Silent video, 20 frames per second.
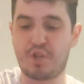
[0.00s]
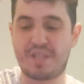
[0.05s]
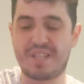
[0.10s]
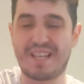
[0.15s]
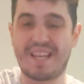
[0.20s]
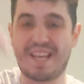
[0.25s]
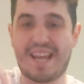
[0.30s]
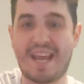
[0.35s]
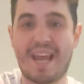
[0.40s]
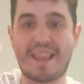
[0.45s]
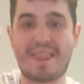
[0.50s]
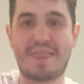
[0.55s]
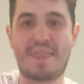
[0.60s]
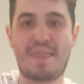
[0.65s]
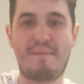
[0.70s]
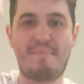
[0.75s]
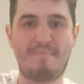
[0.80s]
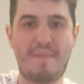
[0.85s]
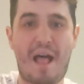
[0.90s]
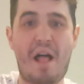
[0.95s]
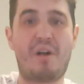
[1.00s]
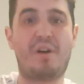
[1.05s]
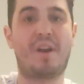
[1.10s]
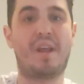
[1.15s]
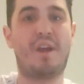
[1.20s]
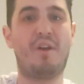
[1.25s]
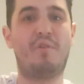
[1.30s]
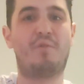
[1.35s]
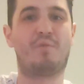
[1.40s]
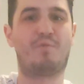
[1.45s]
Just get the
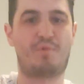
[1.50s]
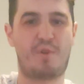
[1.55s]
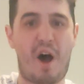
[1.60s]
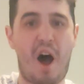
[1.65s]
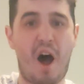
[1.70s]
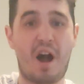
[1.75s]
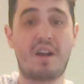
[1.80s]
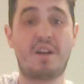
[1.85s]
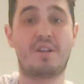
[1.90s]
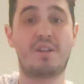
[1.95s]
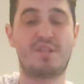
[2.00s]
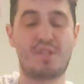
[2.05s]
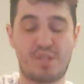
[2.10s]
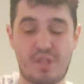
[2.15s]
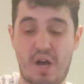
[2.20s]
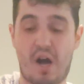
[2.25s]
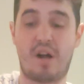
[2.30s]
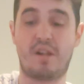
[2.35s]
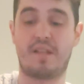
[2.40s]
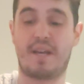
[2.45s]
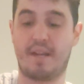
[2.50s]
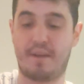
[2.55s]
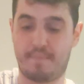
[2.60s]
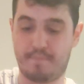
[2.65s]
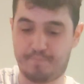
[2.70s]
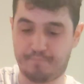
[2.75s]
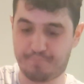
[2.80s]
melody rock solid.